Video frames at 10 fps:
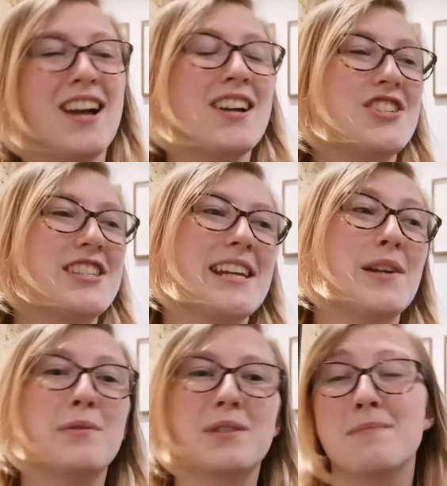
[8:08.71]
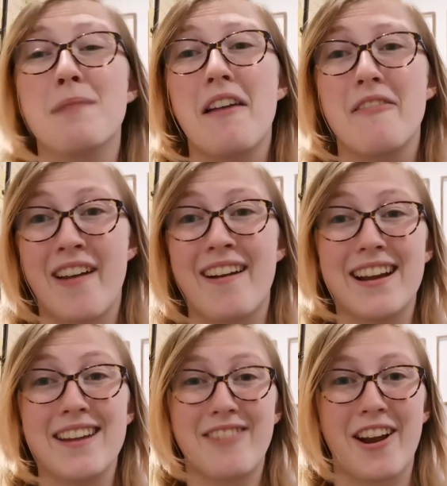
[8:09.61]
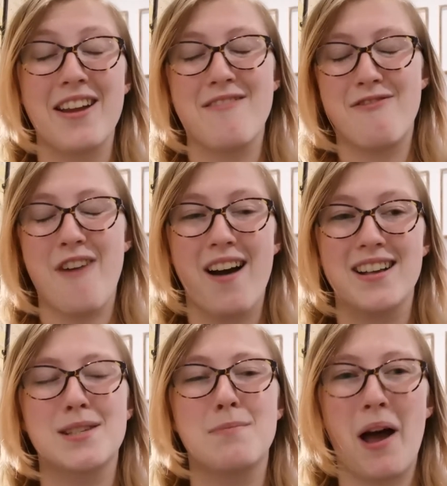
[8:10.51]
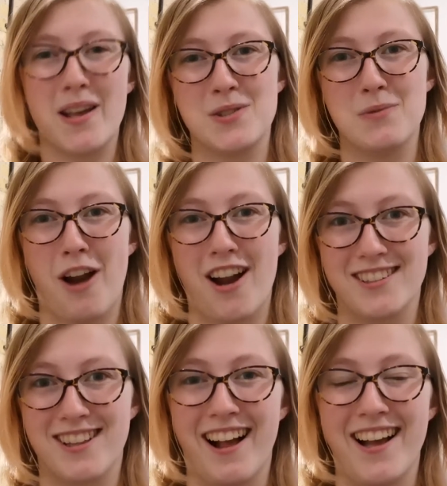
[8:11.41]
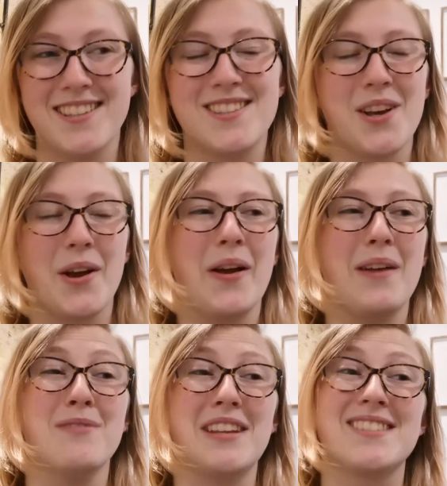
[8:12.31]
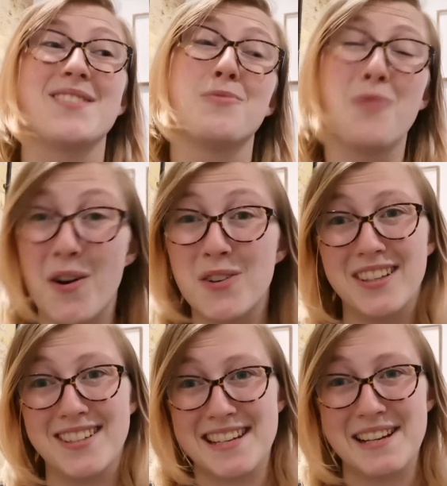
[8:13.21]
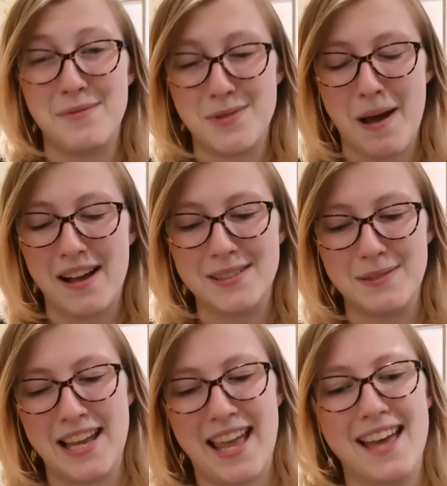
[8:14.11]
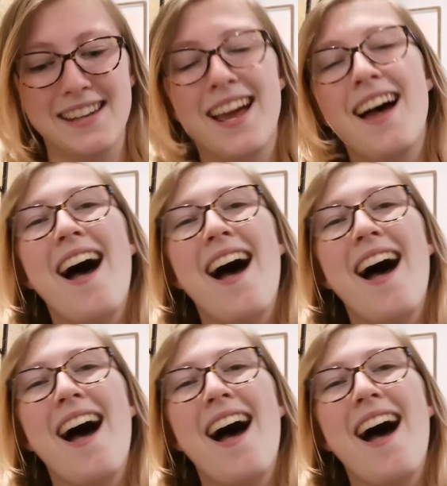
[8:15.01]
She was my very, very first personal brand client, so it means the world that she comes back to me again.